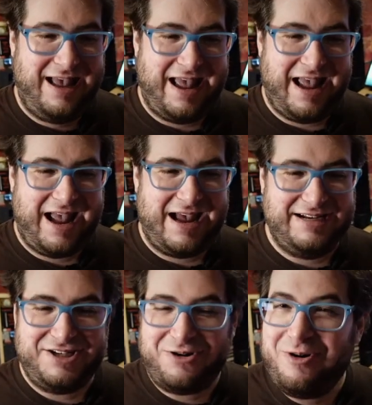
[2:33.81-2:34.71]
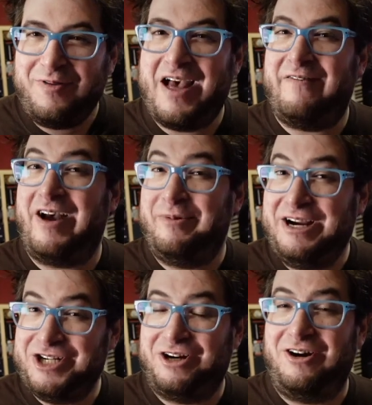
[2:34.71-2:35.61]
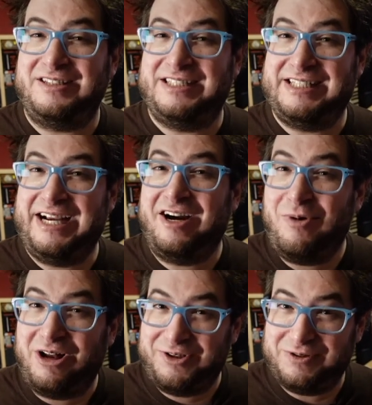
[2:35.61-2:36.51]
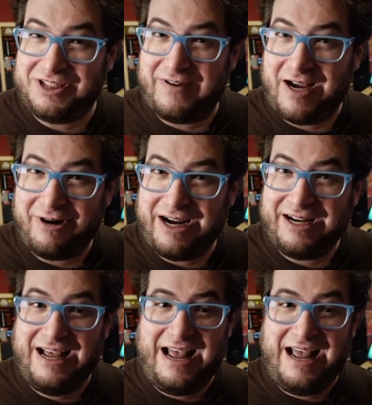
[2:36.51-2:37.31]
and in turn, that vibration causes the air molecules to vibrate.